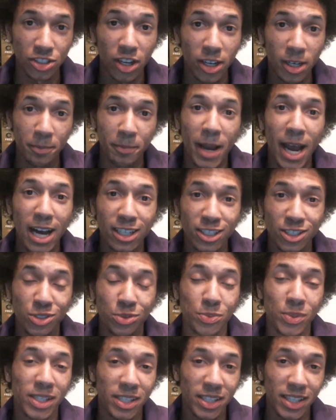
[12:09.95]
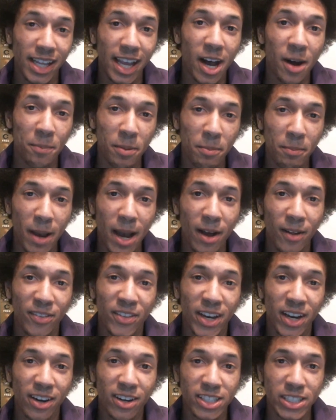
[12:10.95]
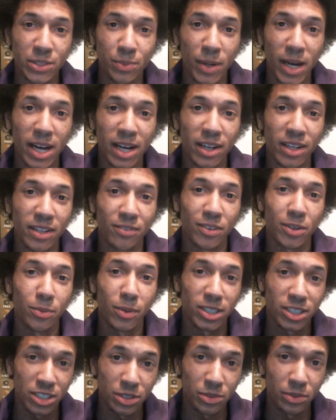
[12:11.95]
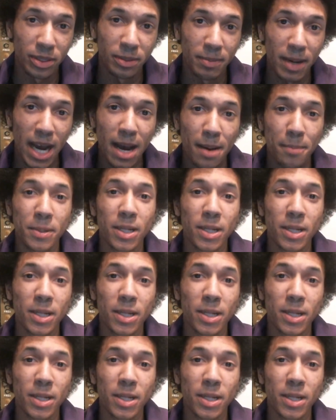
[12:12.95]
on a mouse will help him out there as well if he wants to remap